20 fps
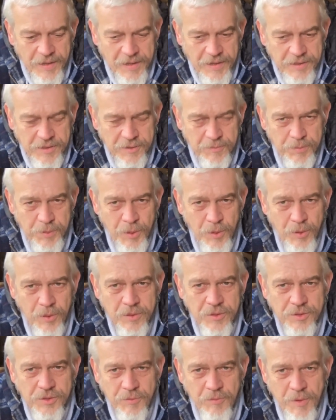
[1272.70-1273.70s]
it's
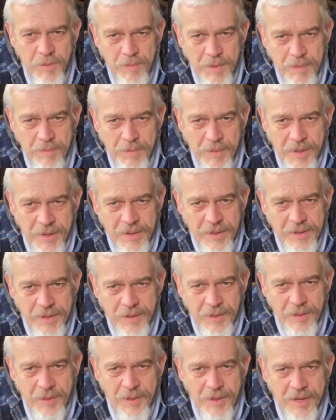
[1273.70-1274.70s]
important to remember
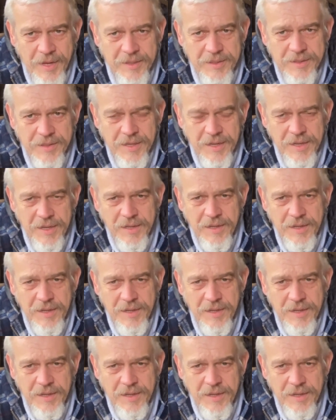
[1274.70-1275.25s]
that